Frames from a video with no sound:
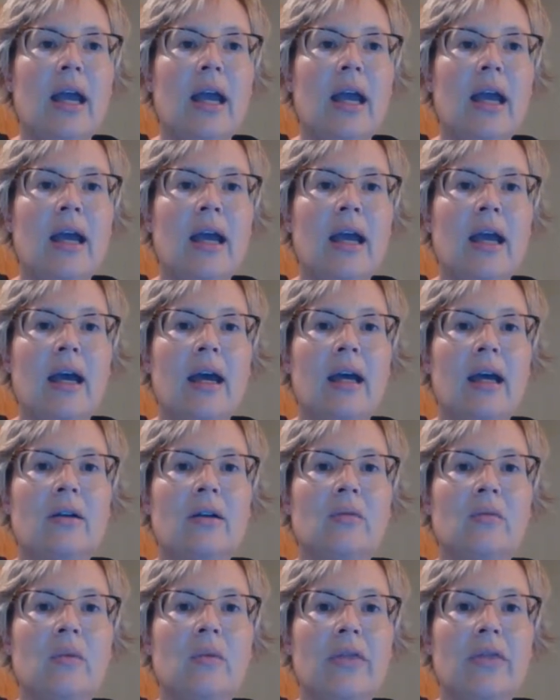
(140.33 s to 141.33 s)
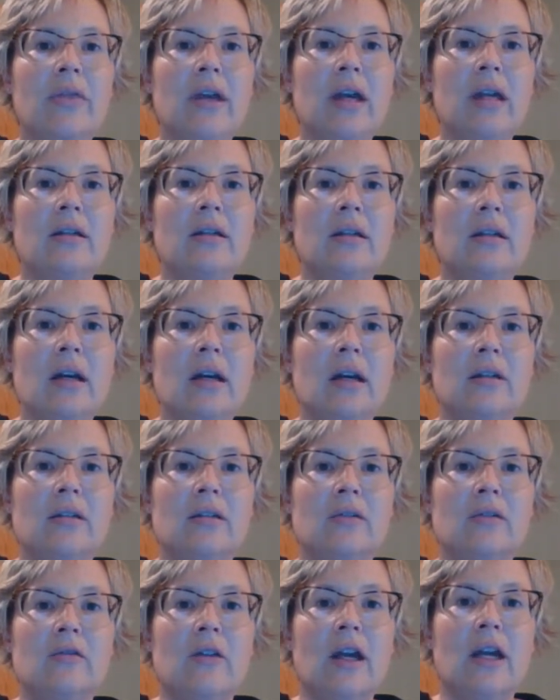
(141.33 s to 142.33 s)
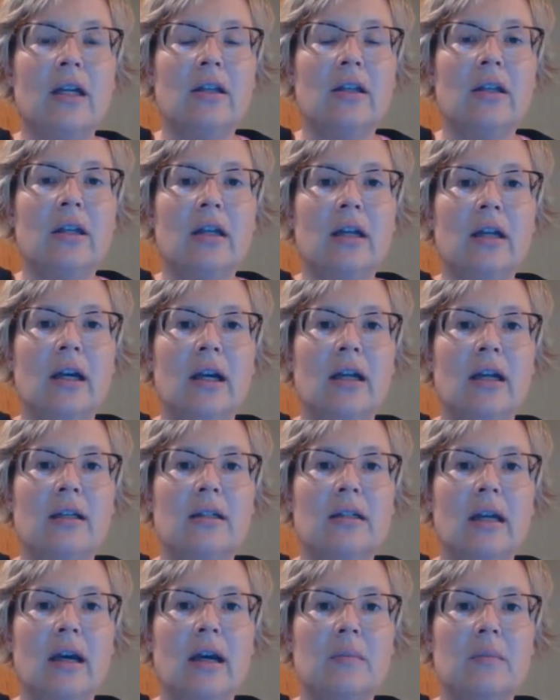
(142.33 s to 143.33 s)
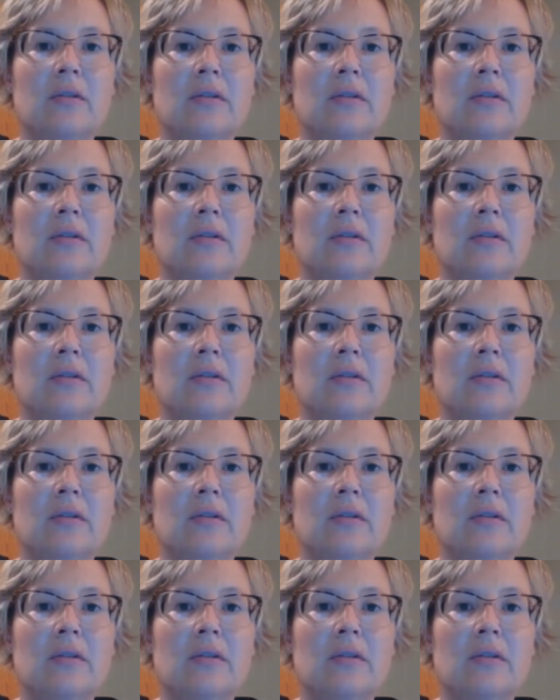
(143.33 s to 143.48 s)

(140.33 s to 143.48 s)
And what that does, if I click on Tab